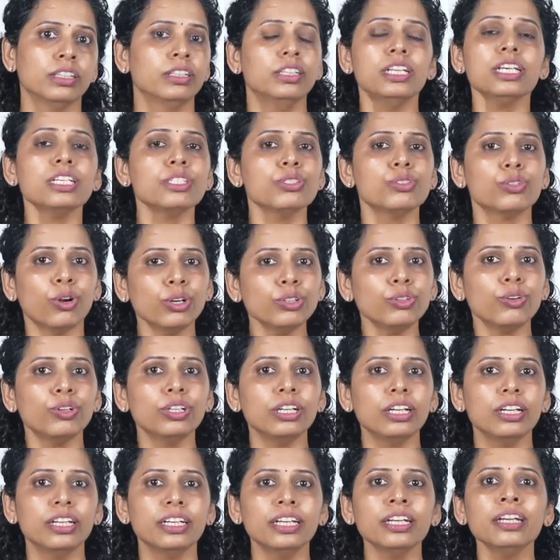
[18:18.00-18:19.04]
This not
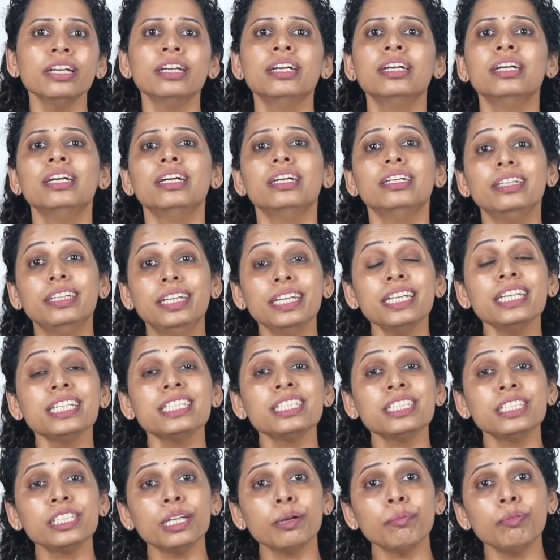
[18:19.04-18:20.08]
only
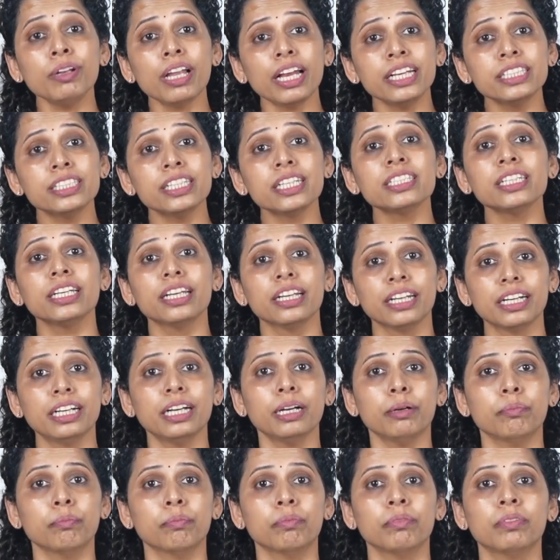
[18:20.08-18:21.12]
destabilizes
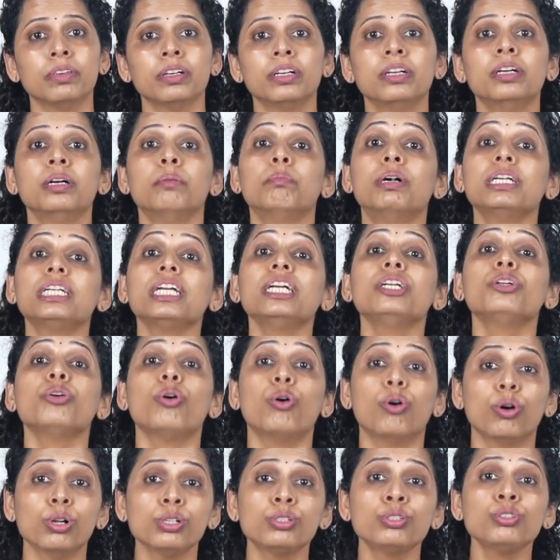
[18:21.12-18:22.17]
income, but it
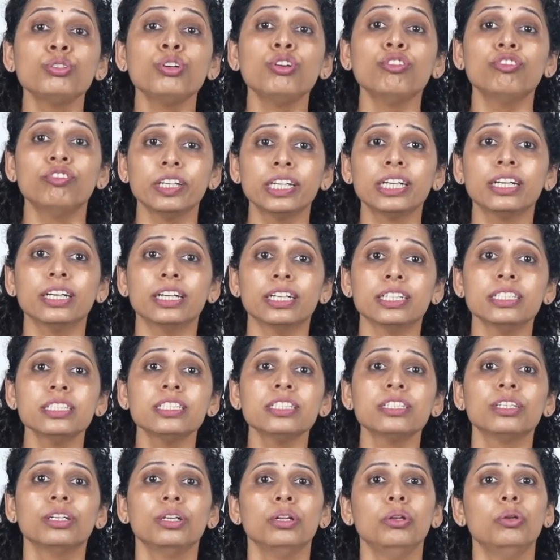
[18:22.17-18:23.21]
also
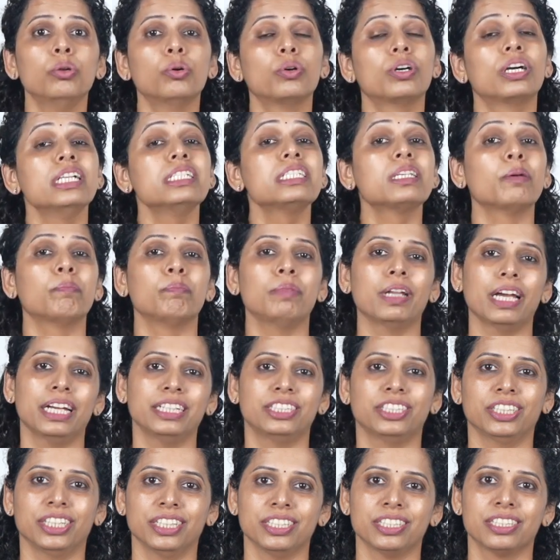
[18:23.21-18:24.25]
weakens local supply
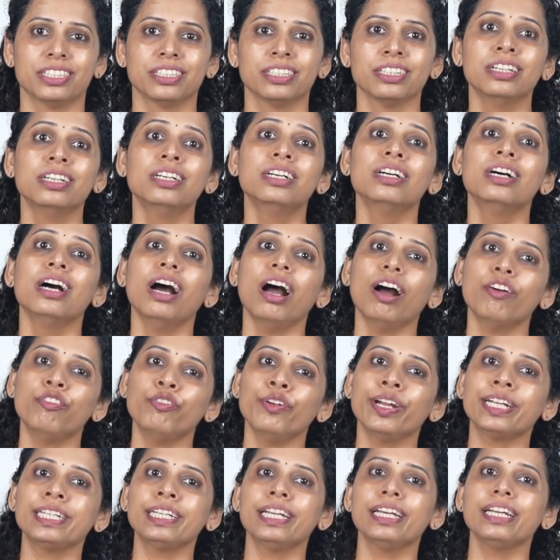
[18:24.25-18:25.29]
chains,
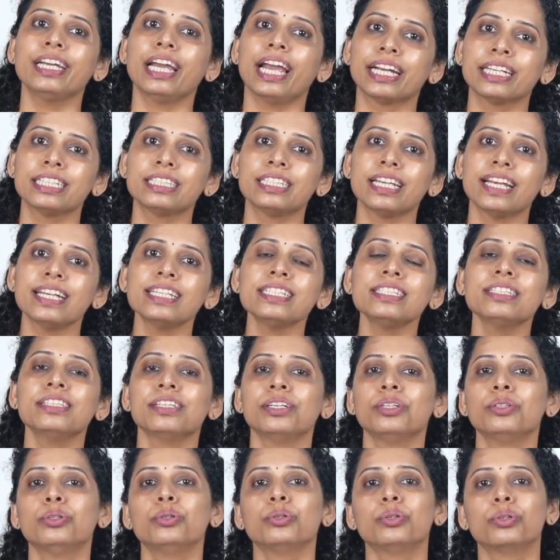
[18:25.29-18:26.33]
affecting access
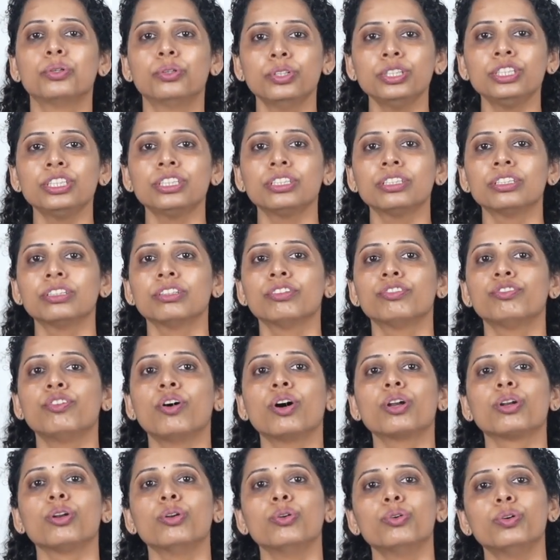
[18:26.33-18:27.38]
to goods
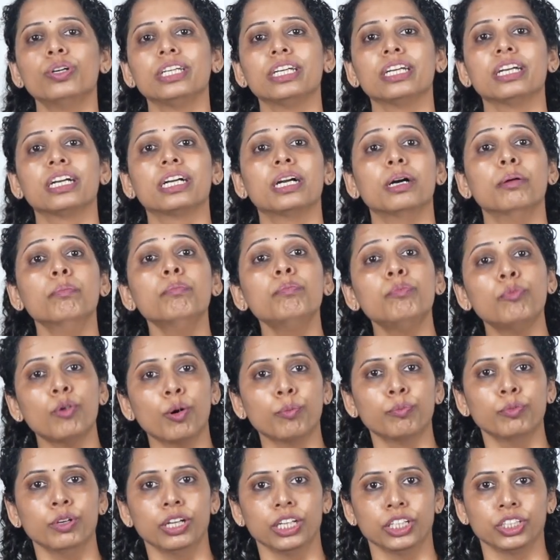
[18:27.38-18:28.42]
for low income
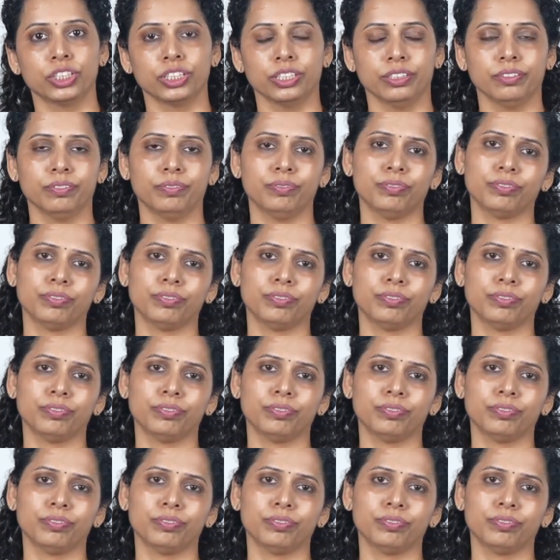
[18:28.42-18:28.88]
population.